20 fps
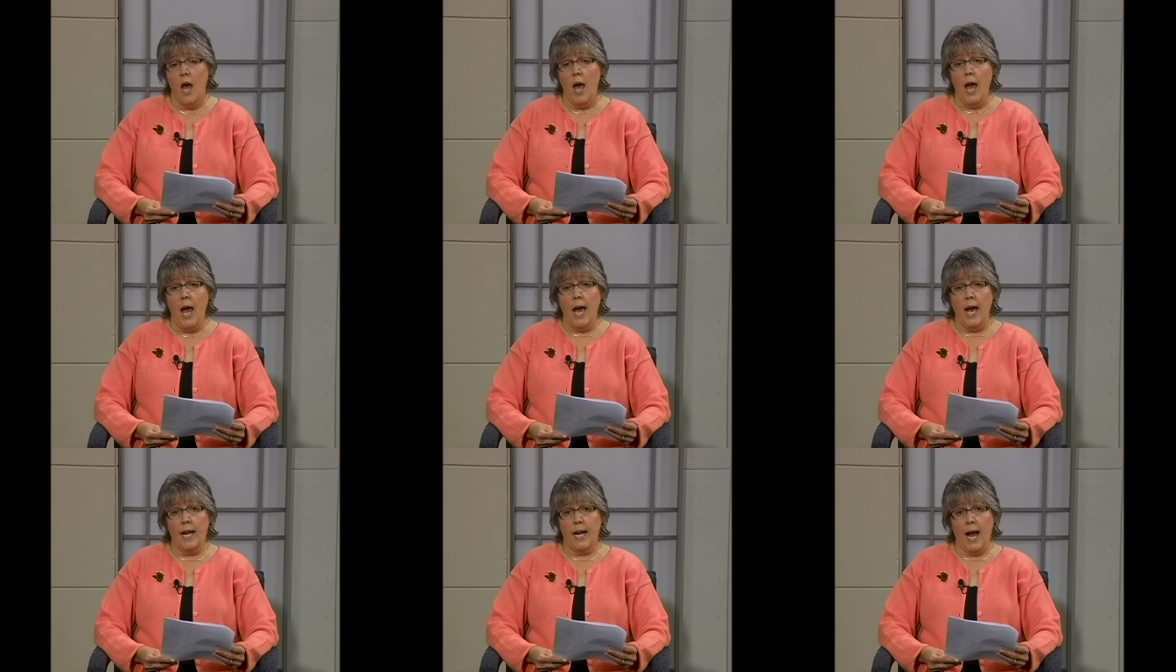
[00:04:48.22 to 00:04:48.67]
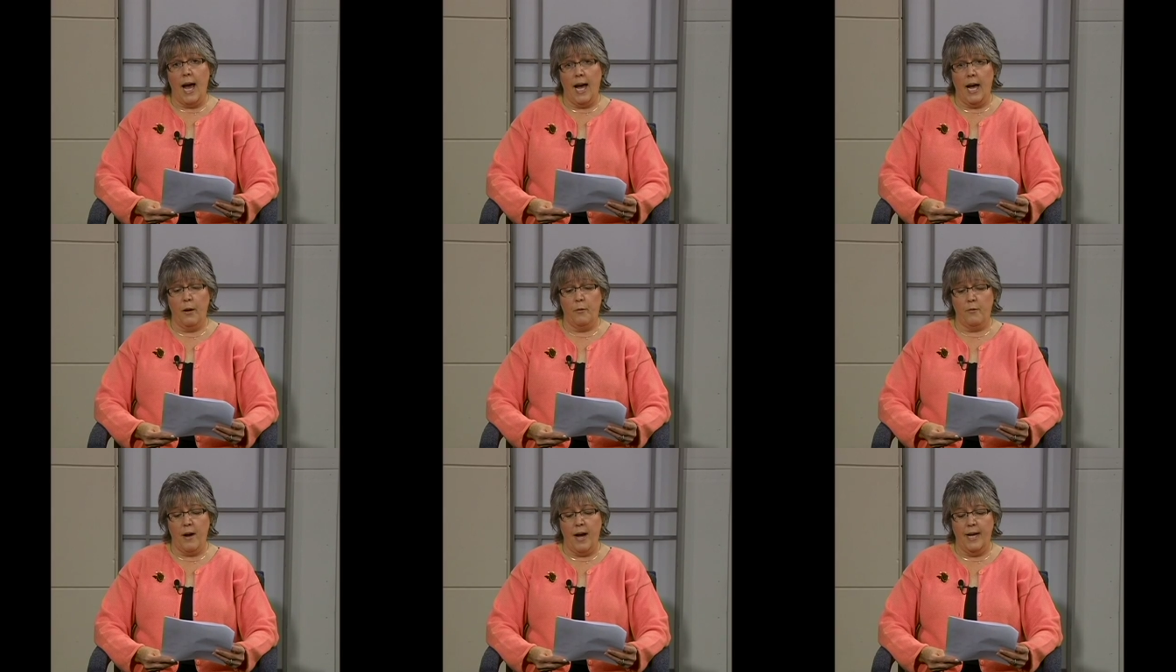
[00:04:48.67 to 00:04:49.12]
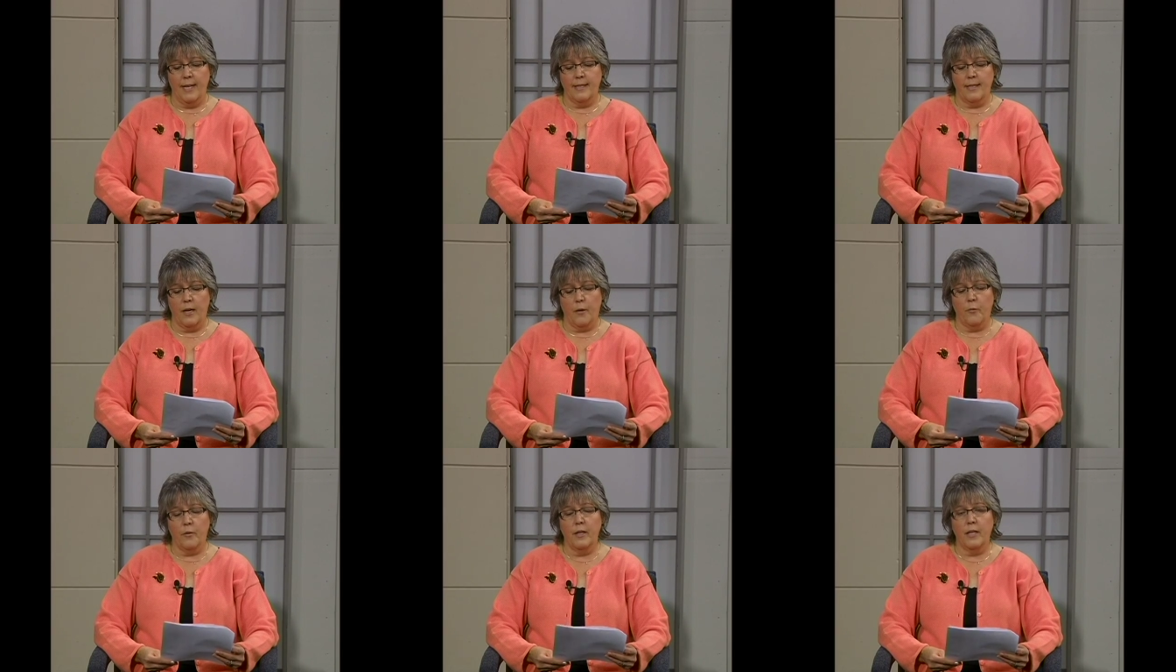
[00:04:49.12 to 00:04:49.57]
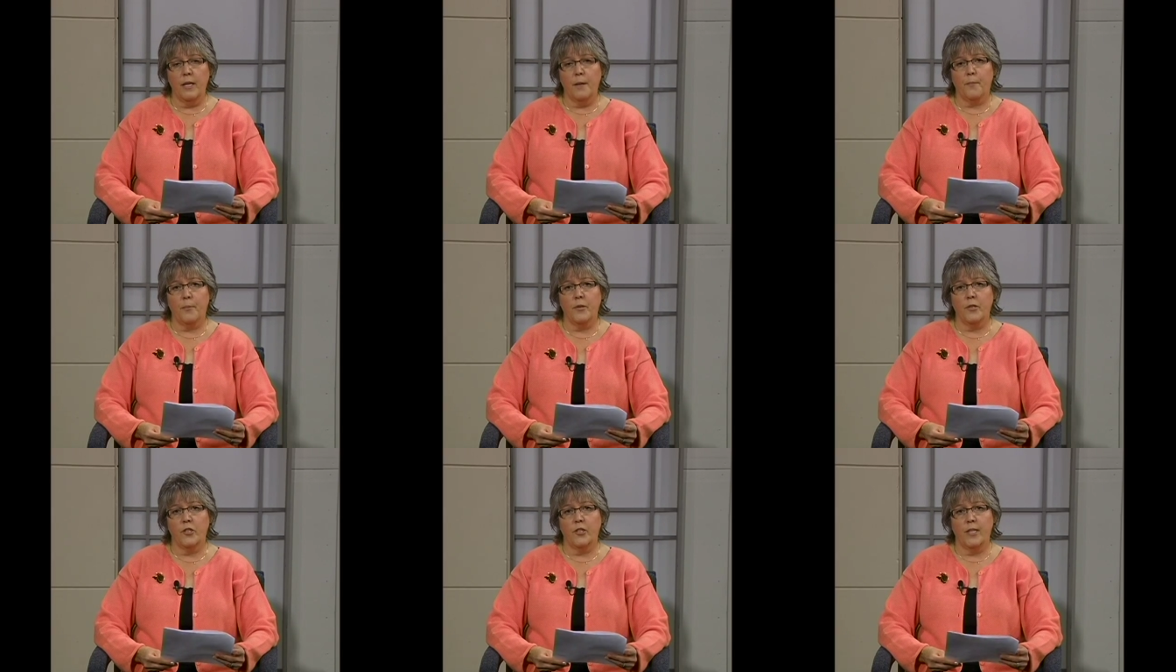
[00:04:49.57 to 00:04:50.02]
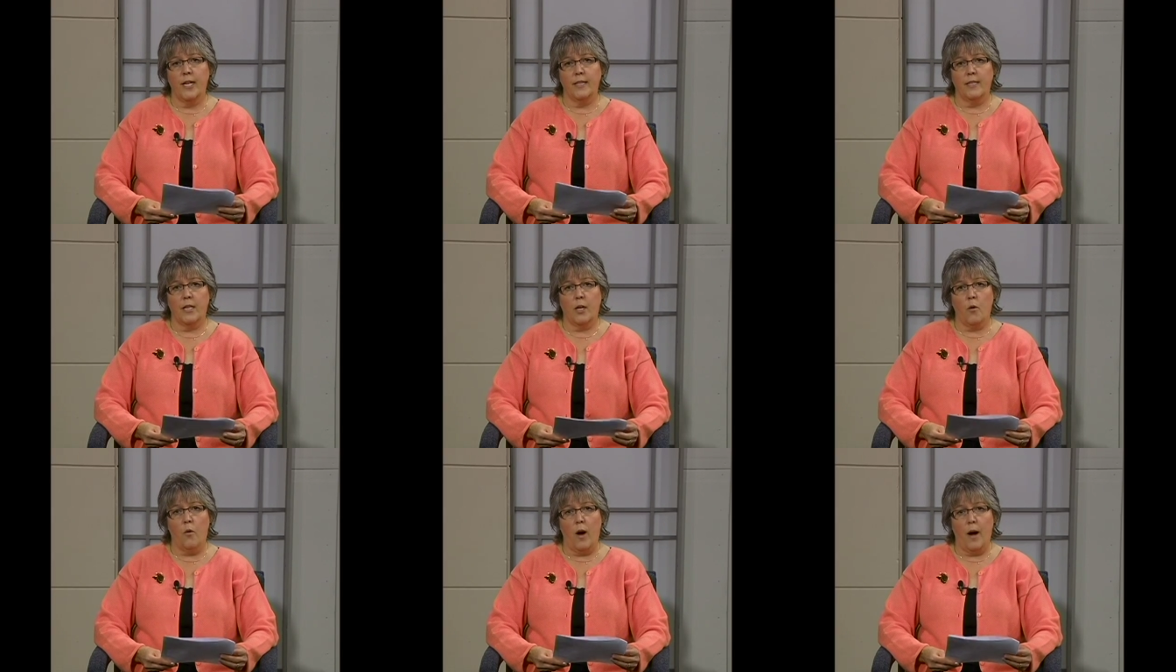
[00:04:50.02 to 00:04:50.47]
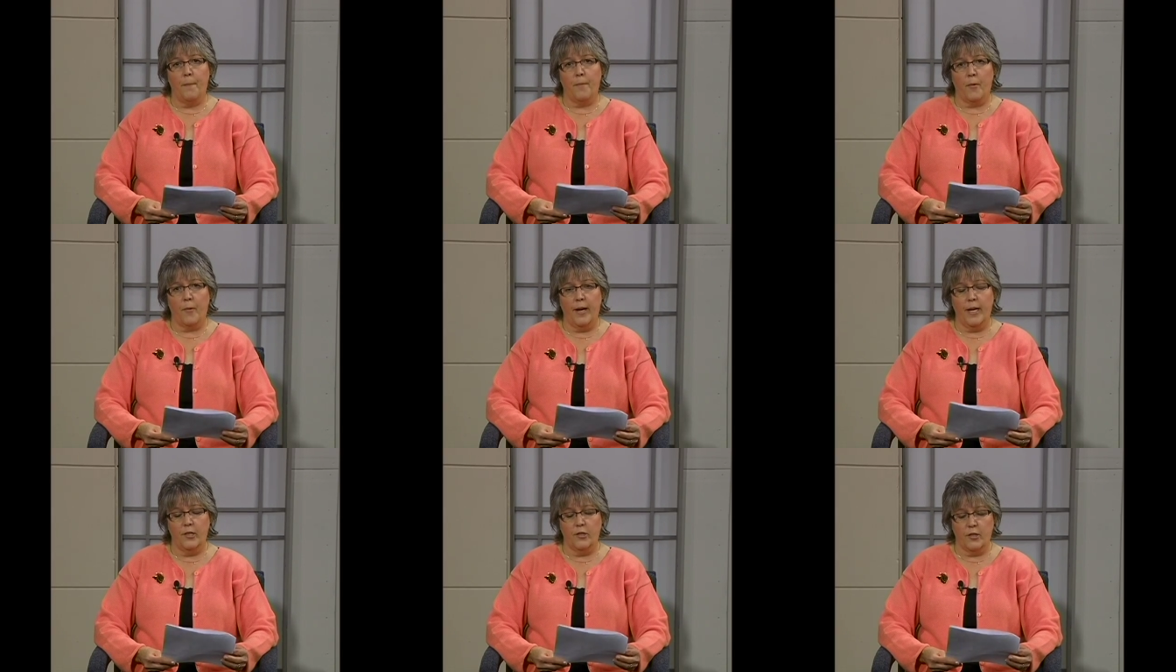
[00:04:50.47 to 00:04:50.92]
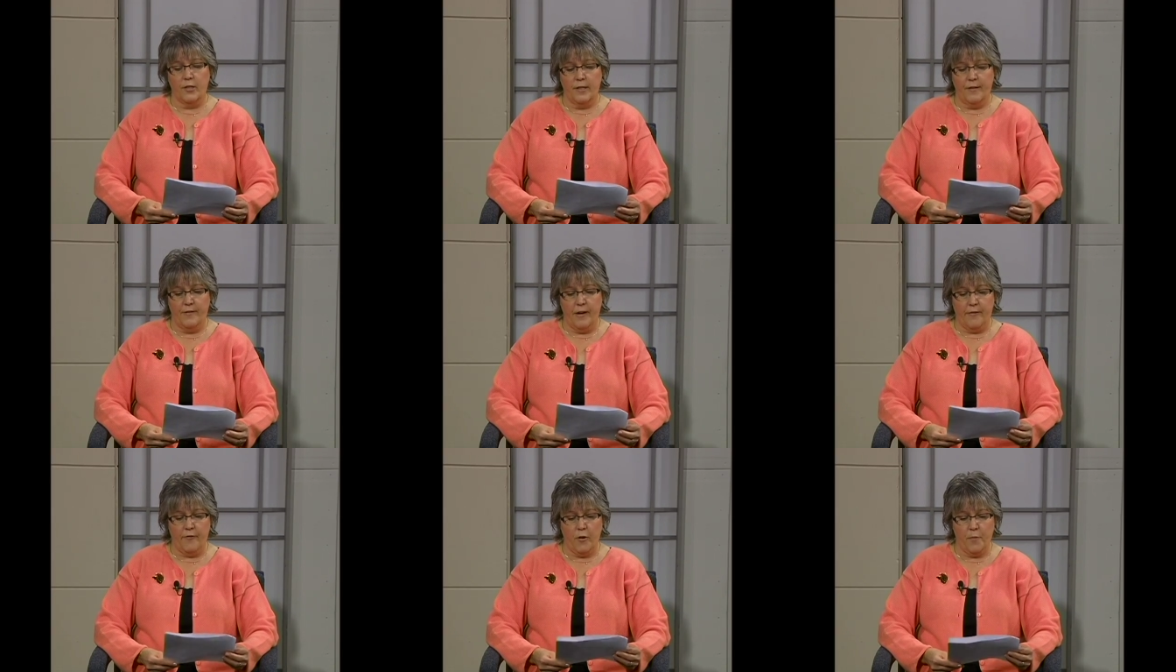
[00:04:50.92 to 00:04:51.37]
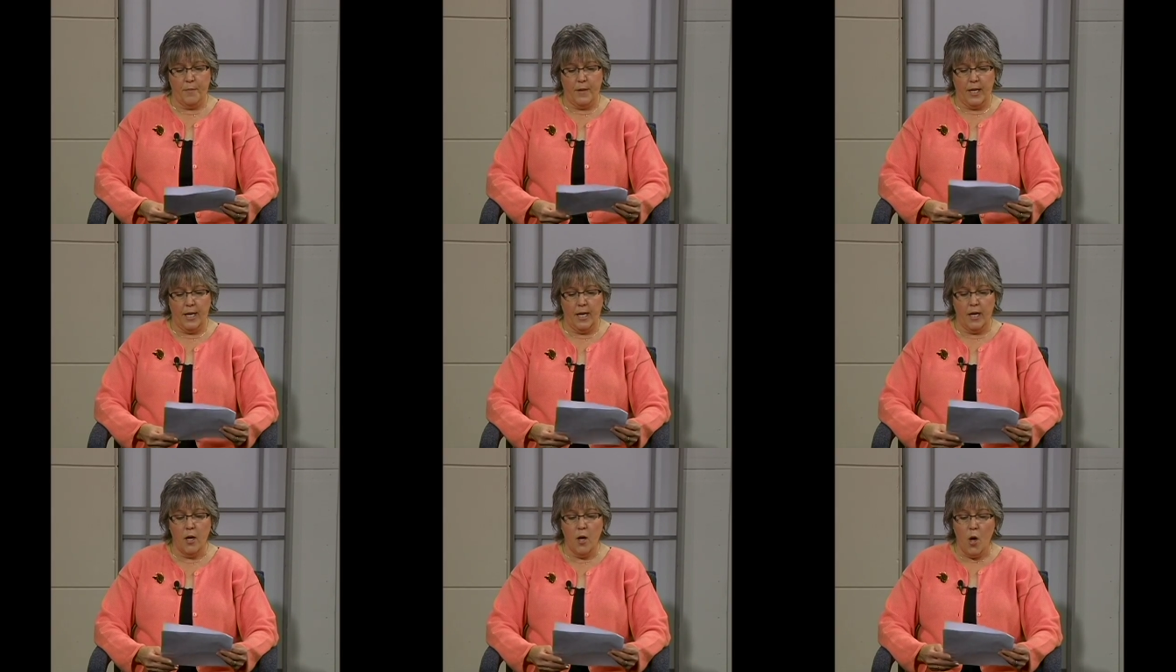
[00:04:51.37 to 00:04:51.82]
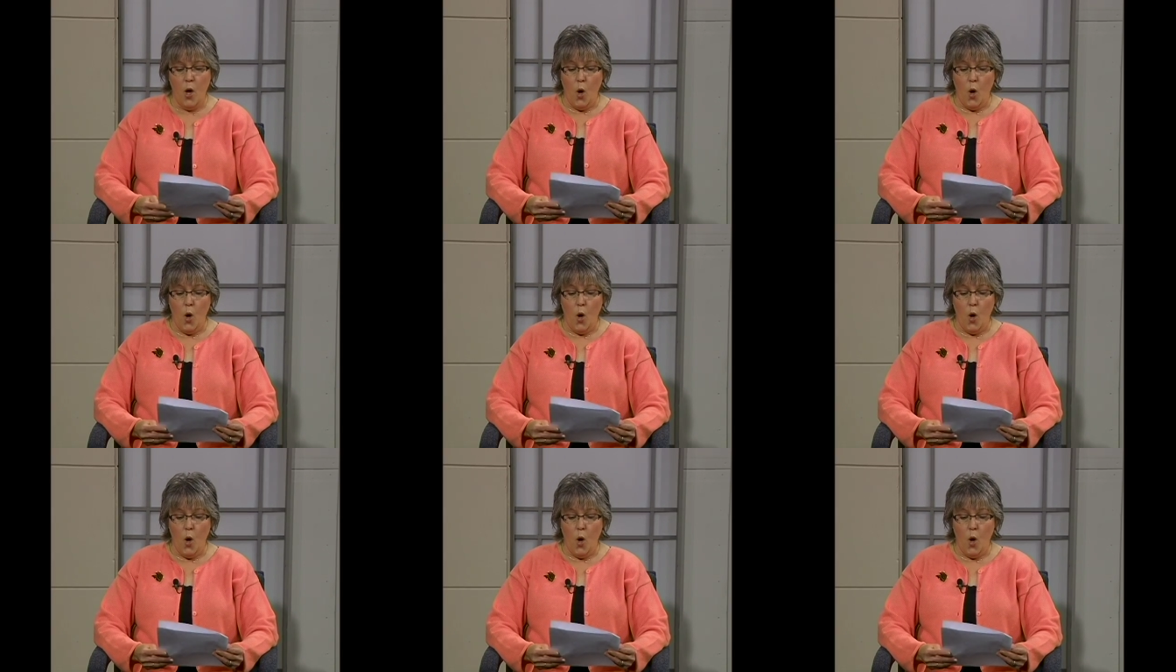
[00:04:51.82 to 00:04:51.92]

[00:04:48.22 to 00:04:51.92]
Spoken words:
at High Rise, and I really appreciate the cooperation of everybody